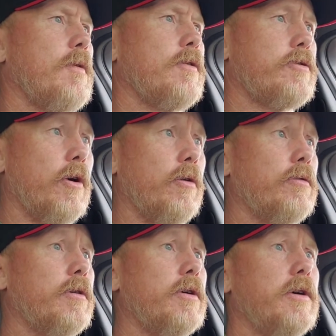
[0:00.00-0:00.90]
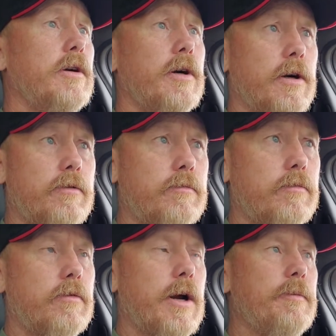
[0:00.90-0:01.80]
So,
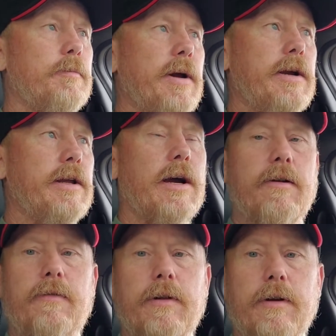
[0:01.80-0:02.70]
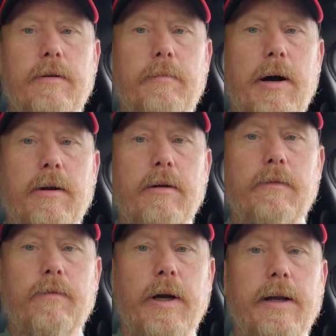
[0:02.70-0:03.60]
grabbed the penny out of the bottle of
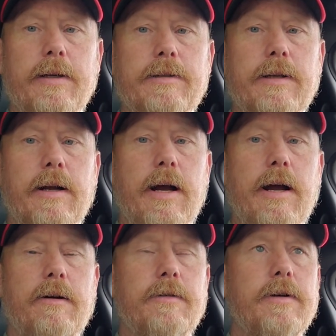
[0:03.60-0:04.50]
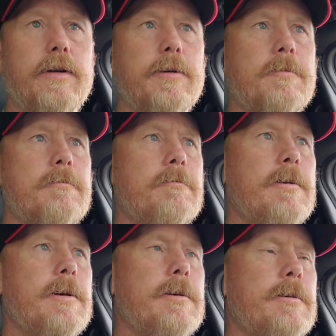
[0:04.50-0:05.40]
Wheaties that I have,
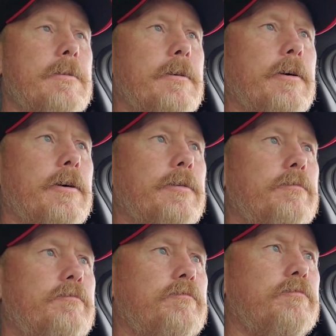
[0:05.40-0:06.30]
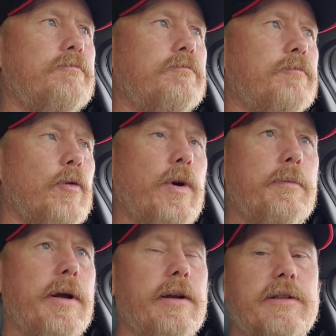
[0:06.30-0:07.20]
and wheat
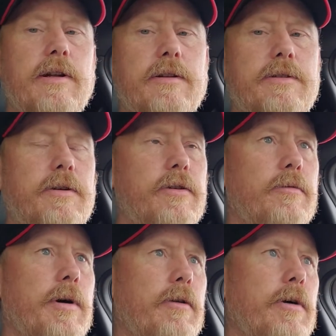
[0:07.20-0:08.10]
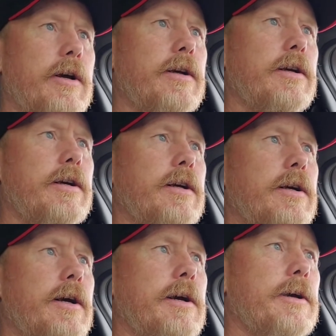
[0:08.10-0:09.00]
pennies, not cereal, by the way,
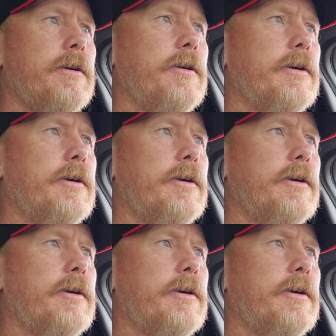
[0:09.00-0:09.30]
and